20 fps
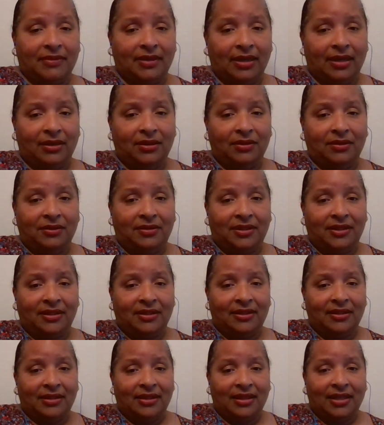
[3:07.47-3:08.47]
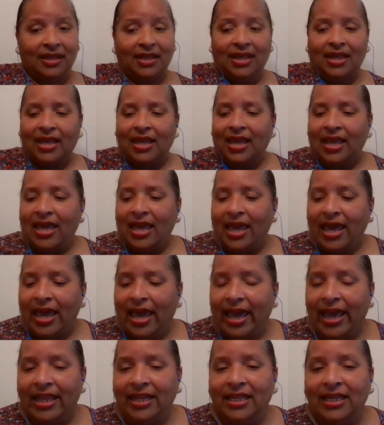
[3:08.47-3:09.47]
I know who did it.
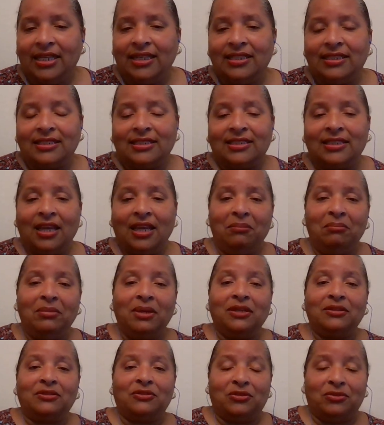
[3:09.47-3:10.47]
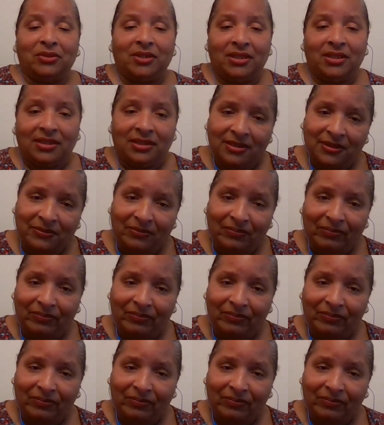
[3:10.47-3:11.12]
And then some mysteries,